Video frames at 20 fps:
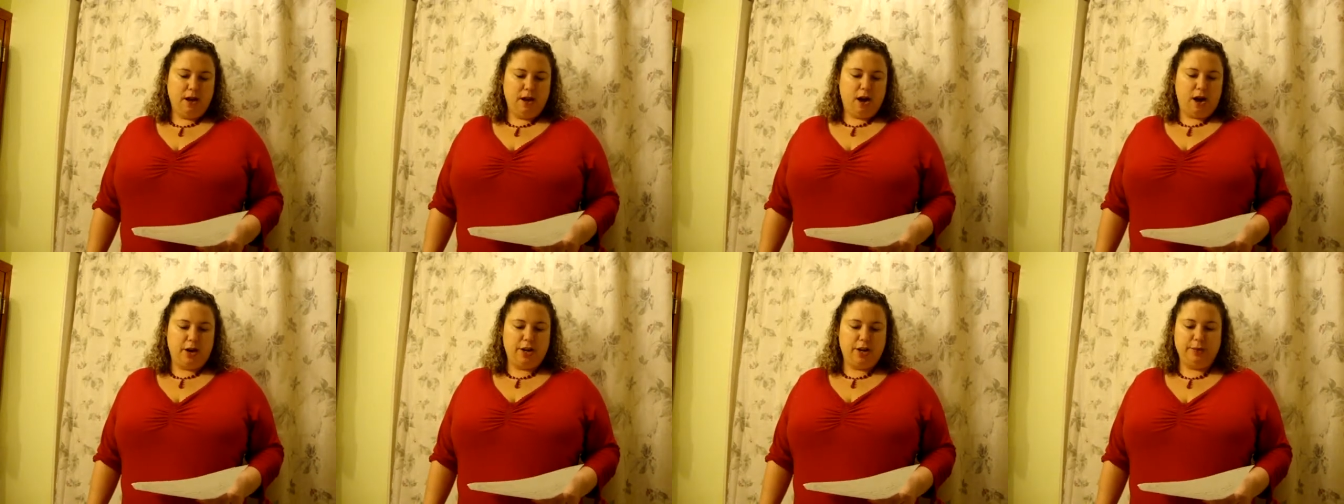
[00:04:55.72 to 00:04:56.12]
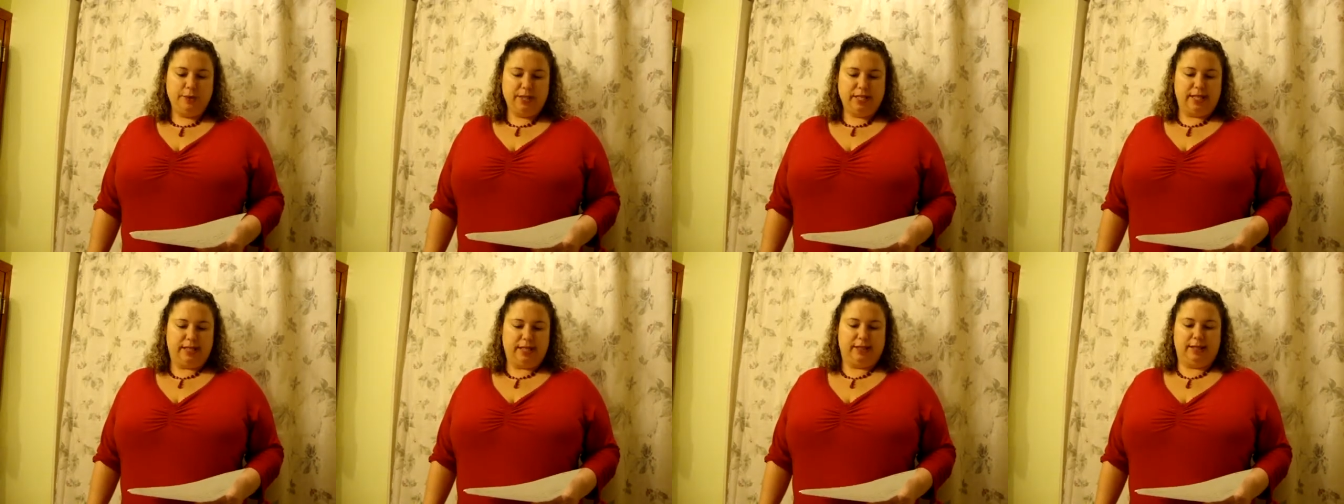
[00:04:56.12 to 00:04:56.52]
Are you
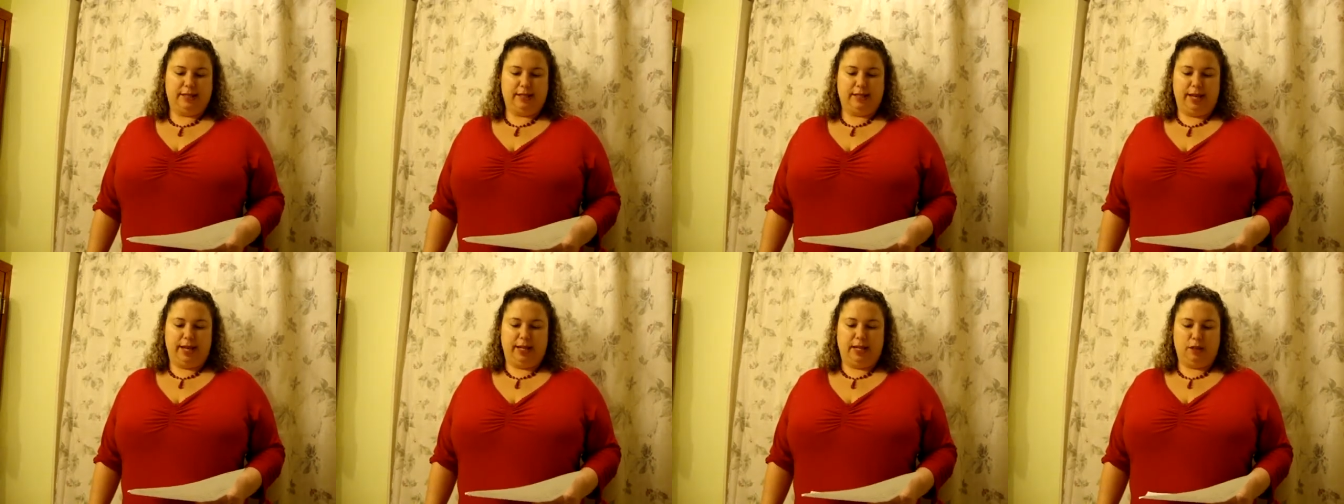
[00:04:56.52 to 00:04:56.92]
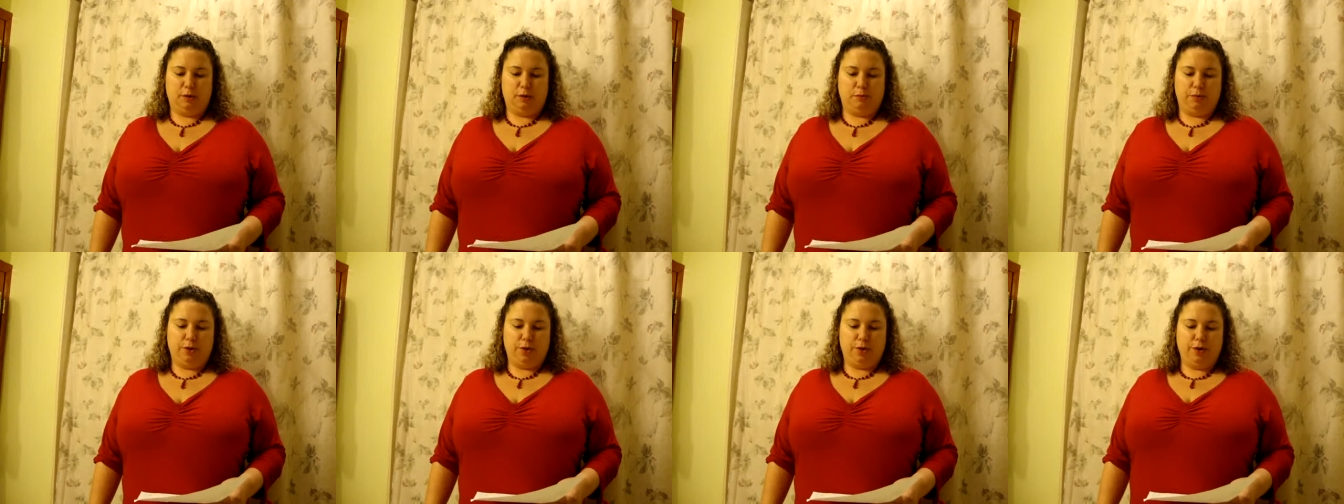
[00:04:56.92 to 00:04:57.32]
addicted to any
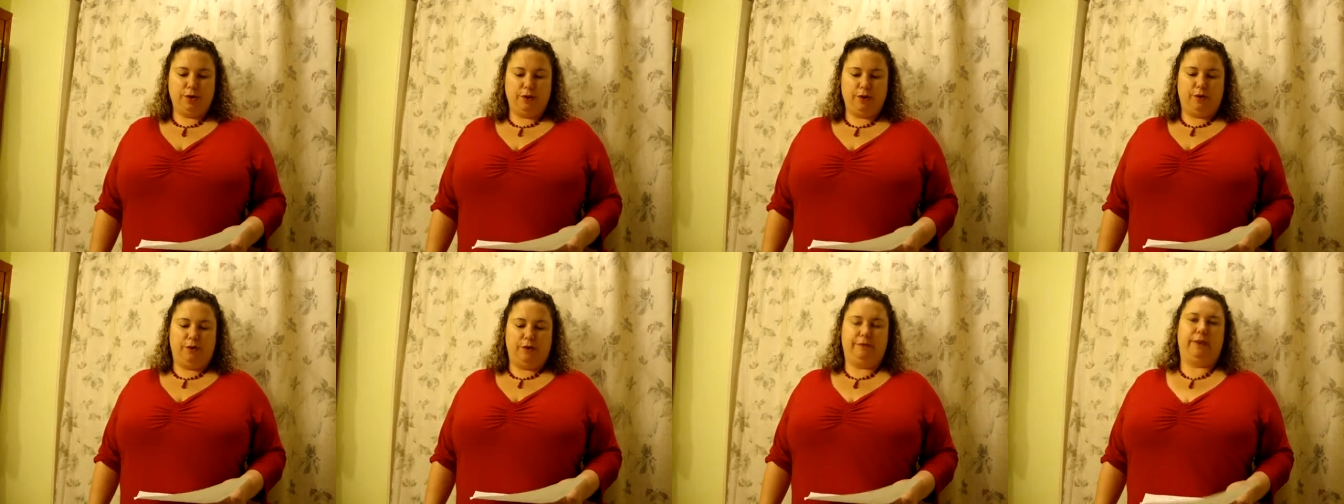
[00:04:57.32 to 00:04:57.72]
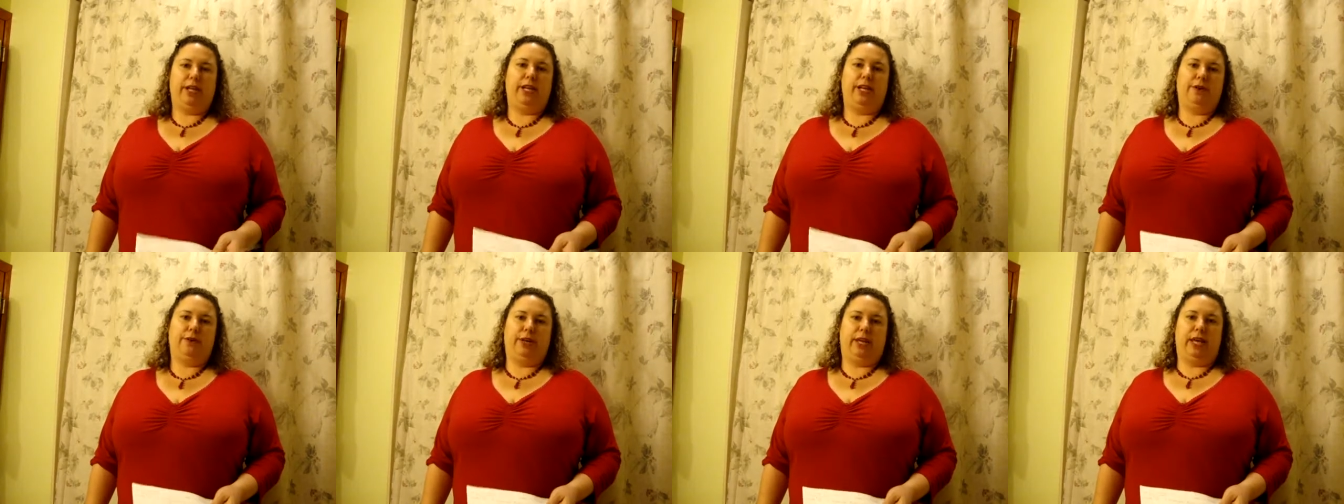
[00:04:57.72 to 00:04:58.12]
computer or
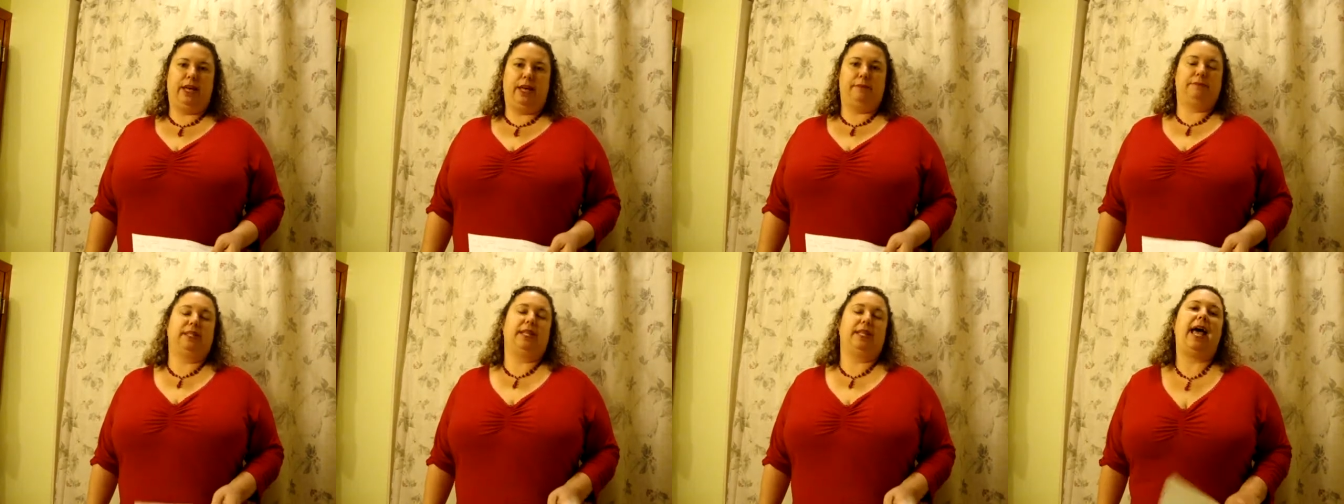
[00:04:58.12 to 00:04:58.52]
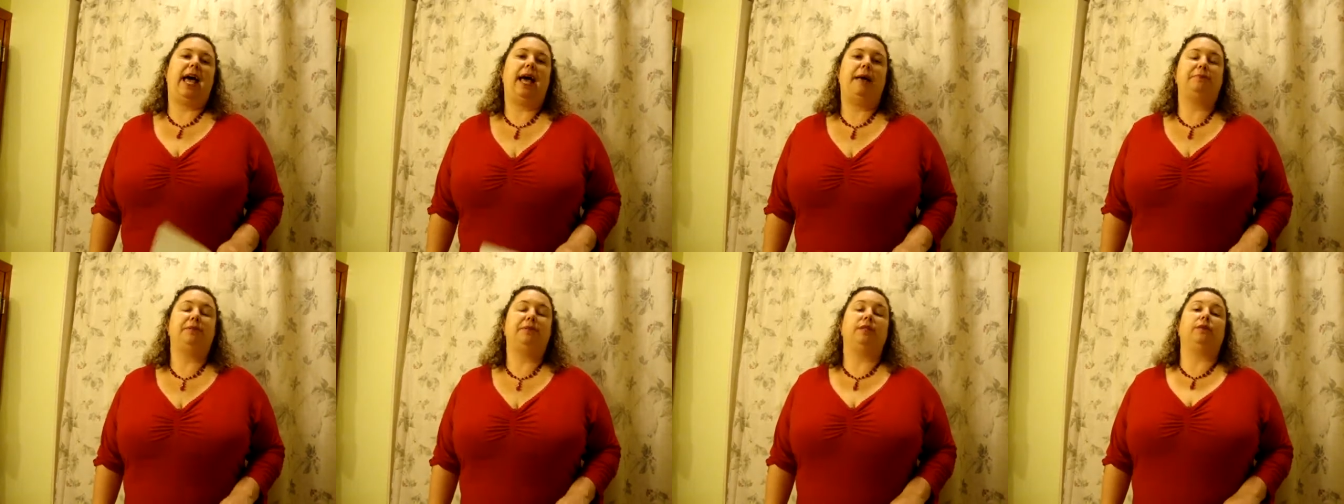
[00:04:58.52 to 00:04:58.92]
video games?
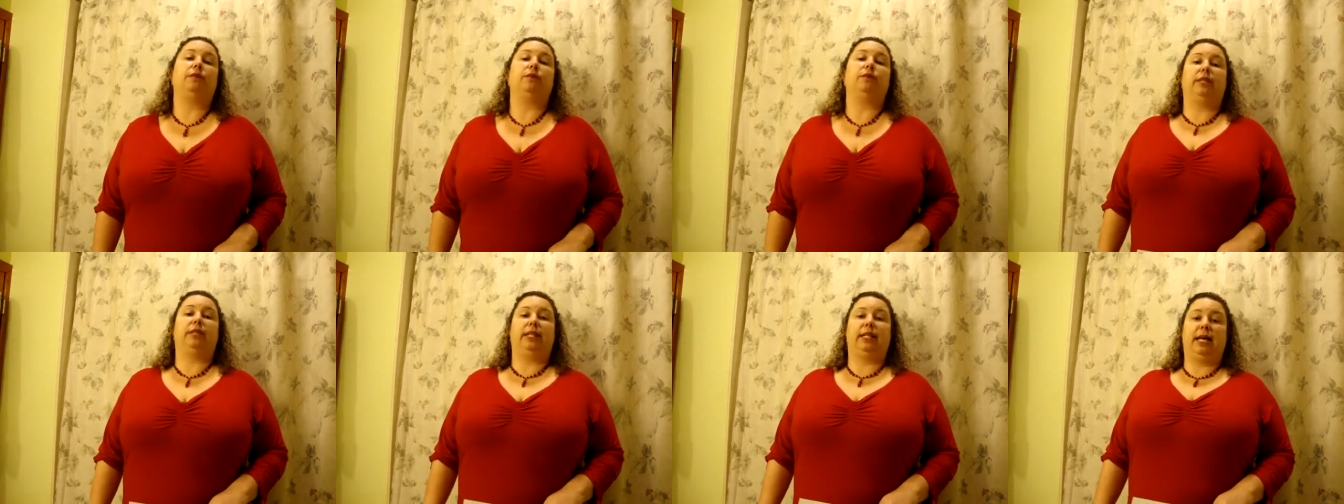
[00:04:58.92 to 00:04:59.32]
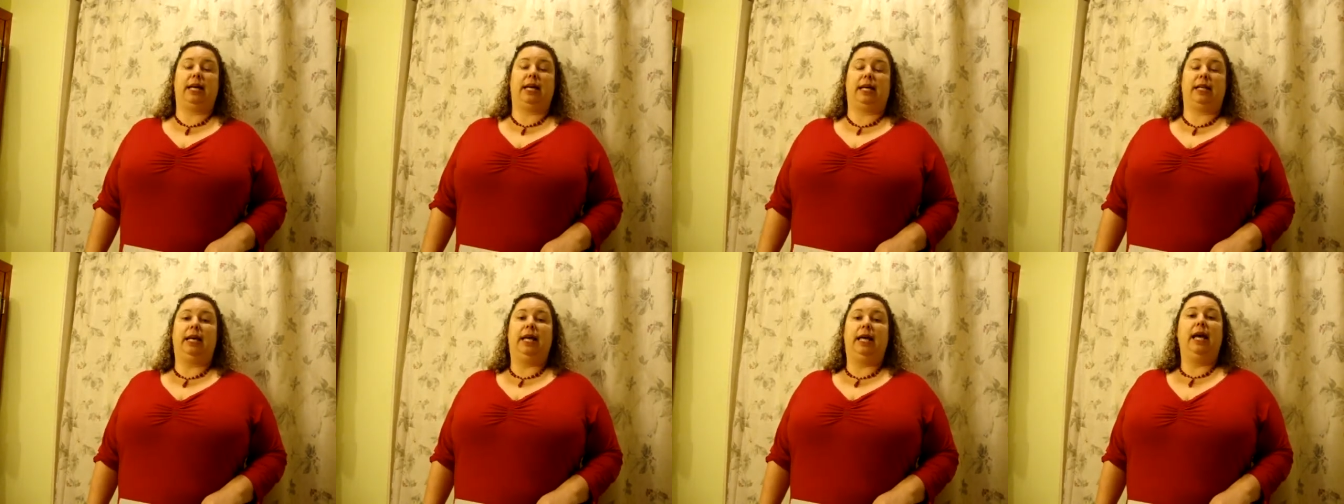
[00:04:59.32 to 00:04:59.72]
Absolutely
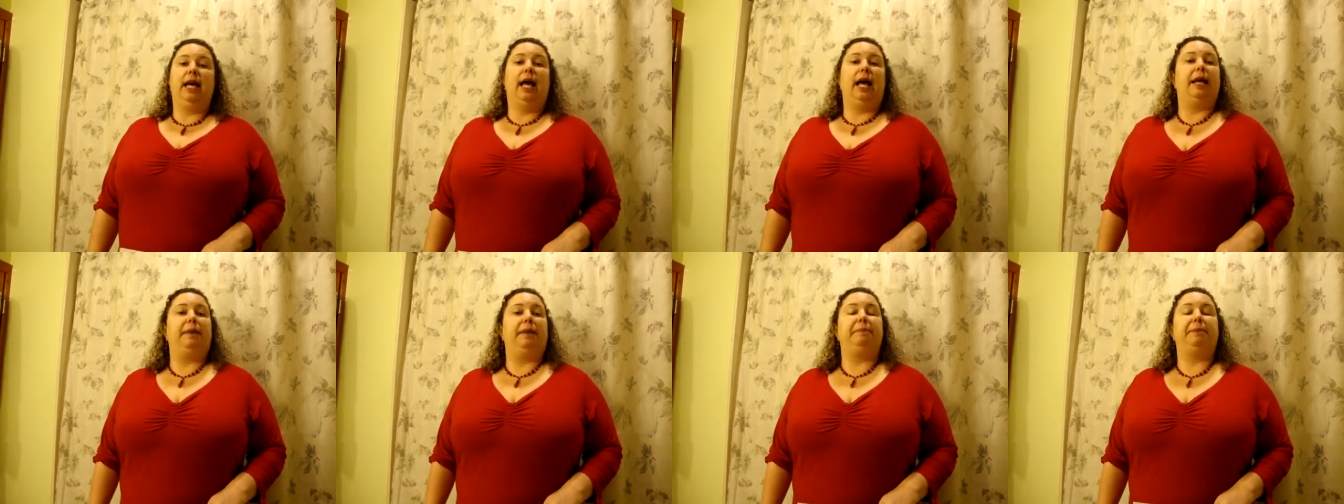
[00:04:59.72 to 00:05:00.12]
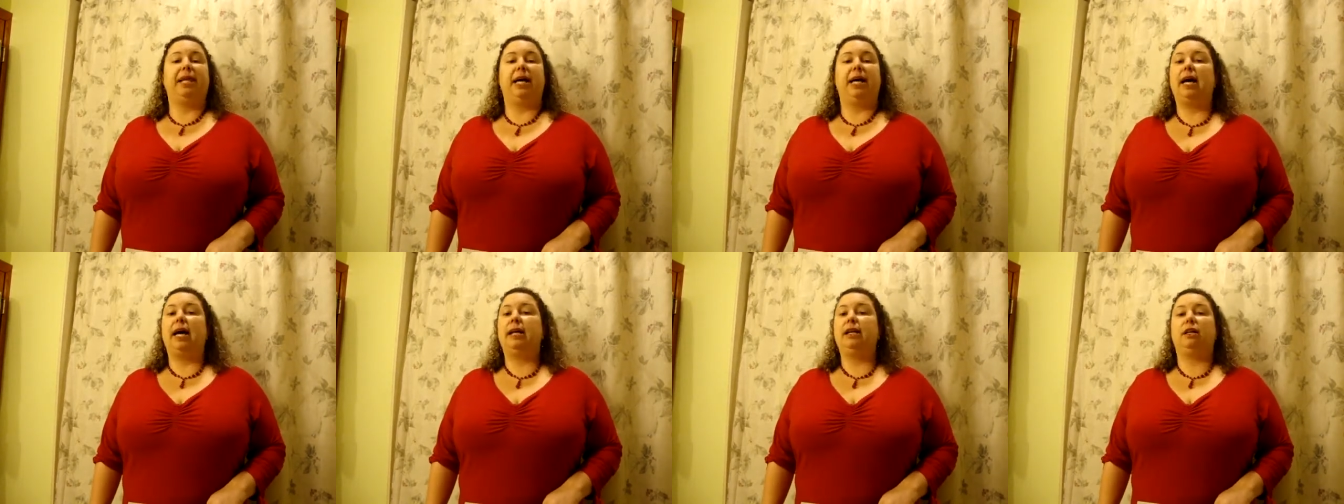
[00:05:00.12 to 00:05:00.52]
not. I am
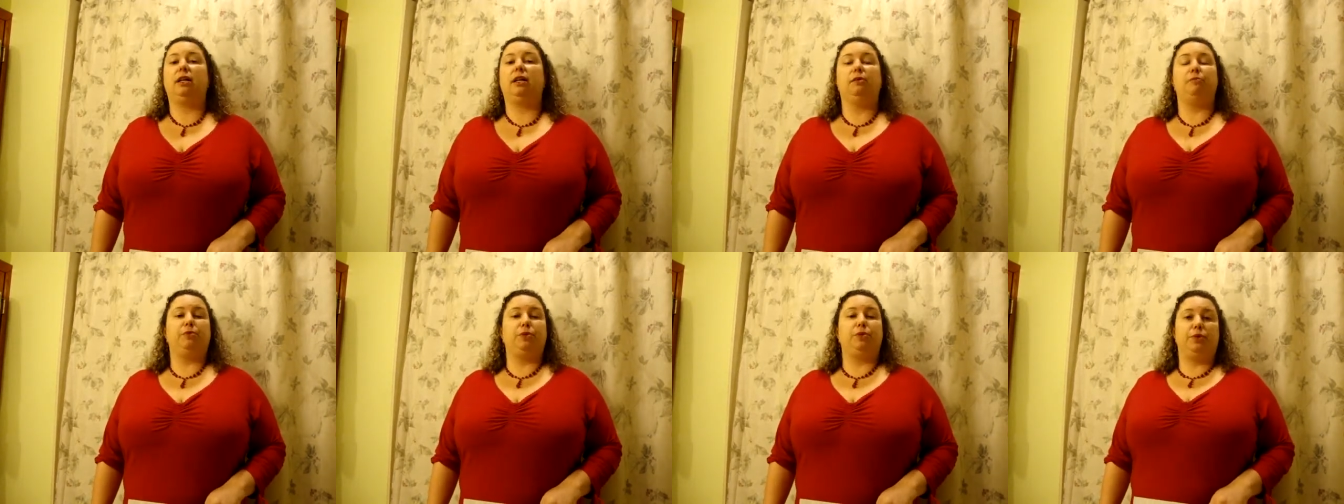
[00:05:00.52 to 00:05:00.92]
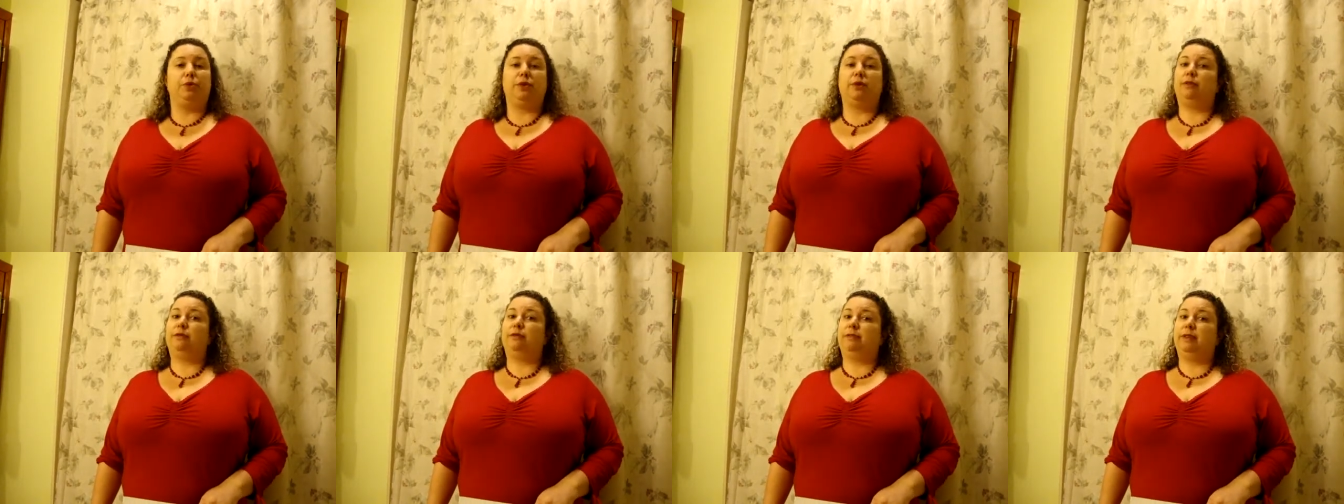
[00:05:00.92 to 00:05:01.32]
not a
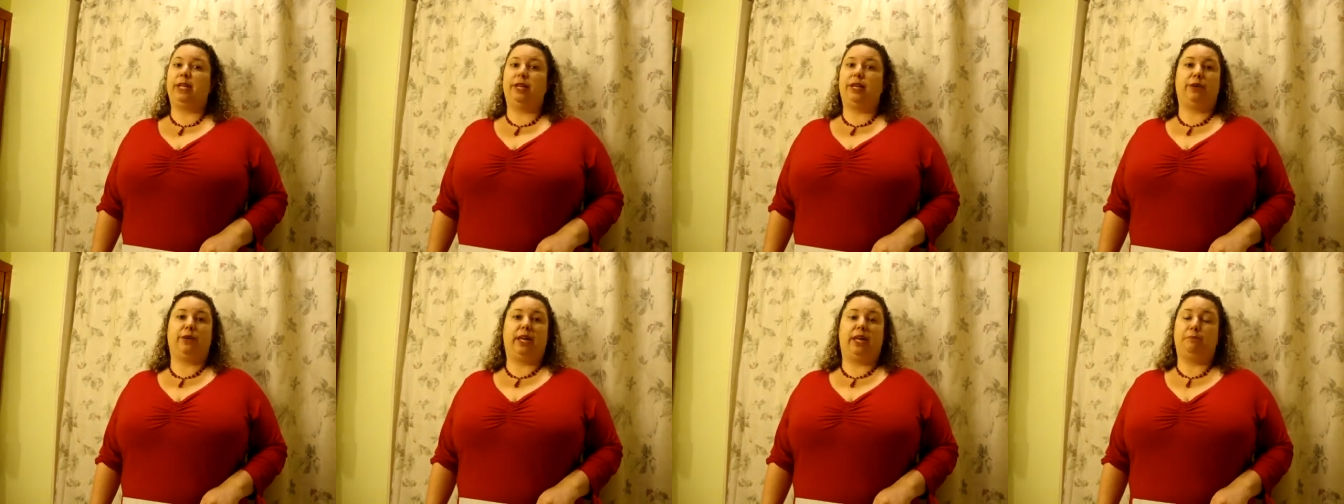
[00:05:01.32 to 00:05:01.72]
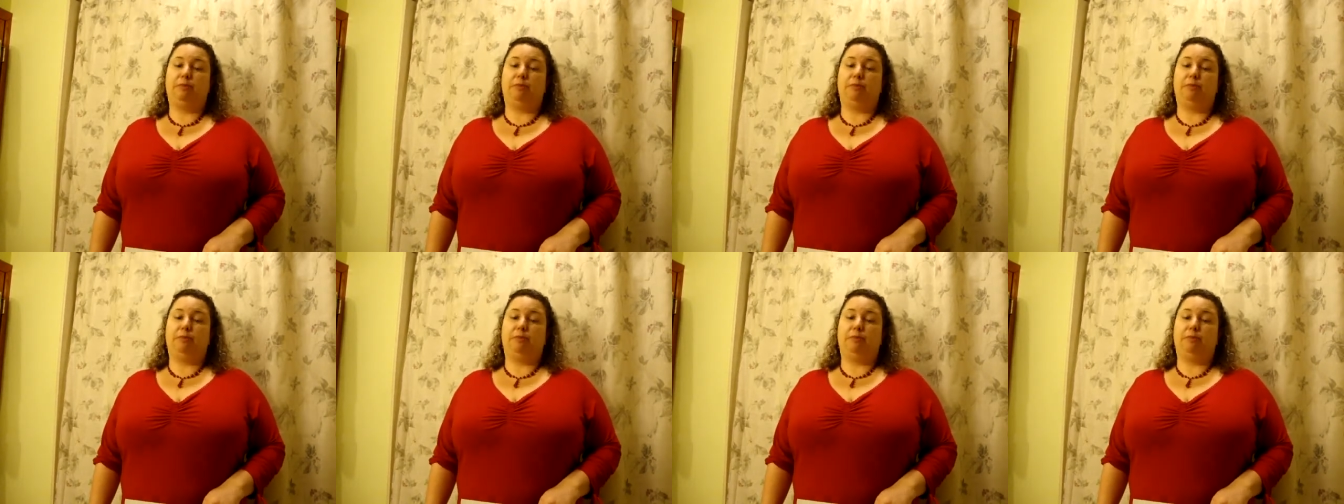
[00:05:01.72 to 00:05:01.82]
computer or video game